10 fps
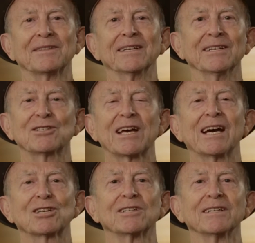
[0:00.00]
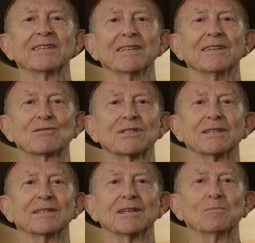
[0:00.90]
then this actually gives
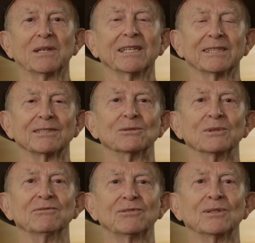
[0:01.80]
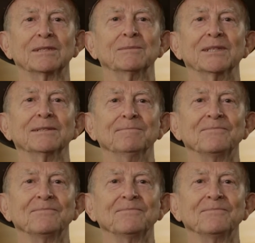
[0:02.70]
a, a political reformer